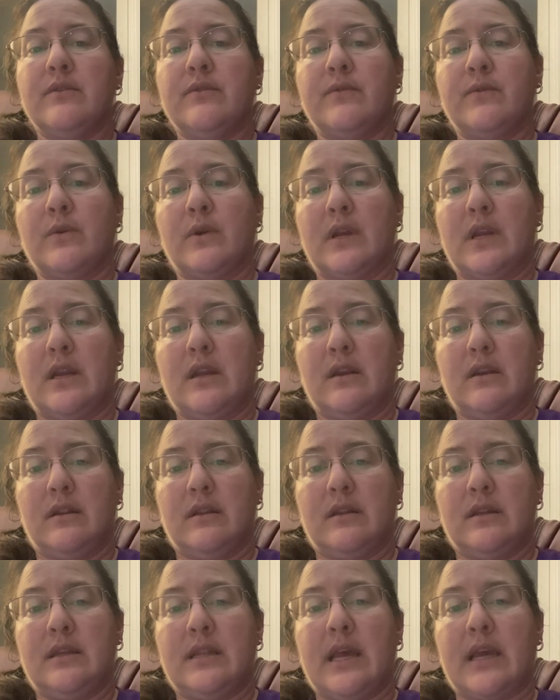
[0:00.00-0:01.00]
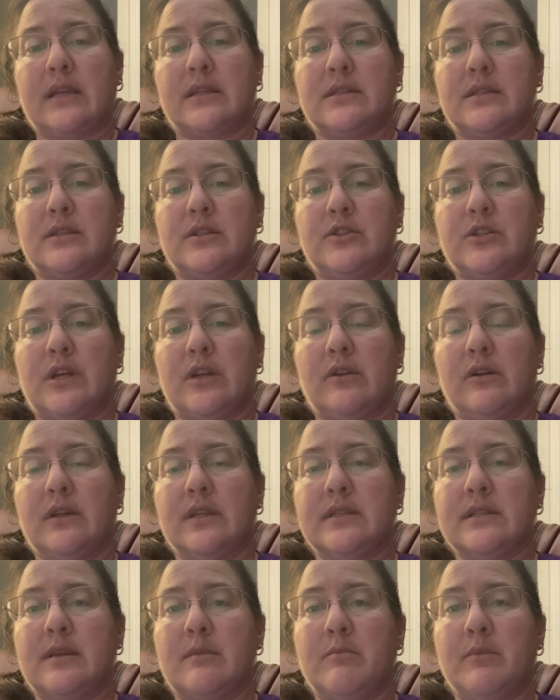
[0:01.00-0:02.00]
For next General
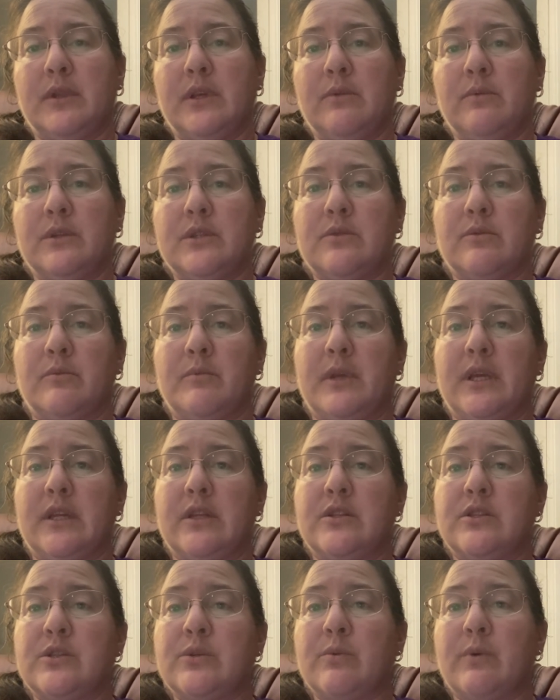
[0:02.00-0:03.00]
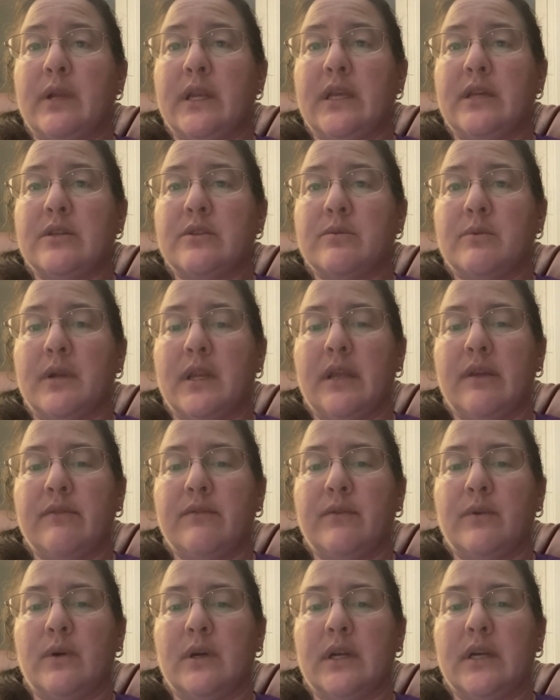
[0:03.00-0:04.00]
Assembly, which will be in
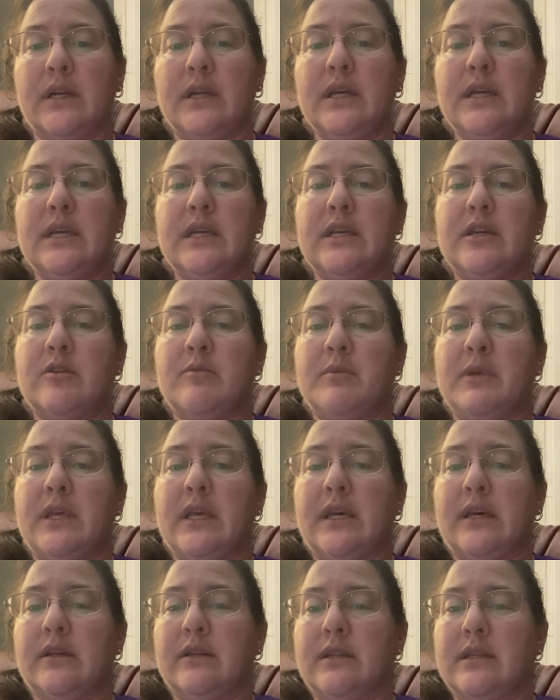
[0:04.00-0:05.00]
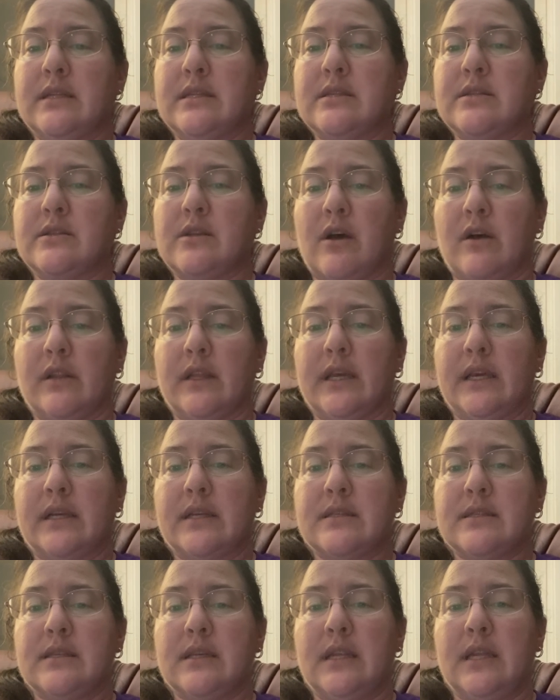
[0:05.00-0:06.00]
2024, it'll be held in Salt Lake
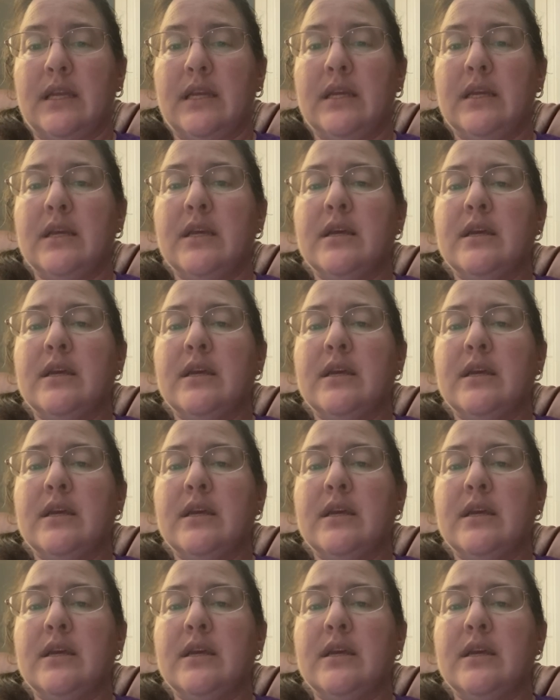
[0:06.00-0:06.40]
City.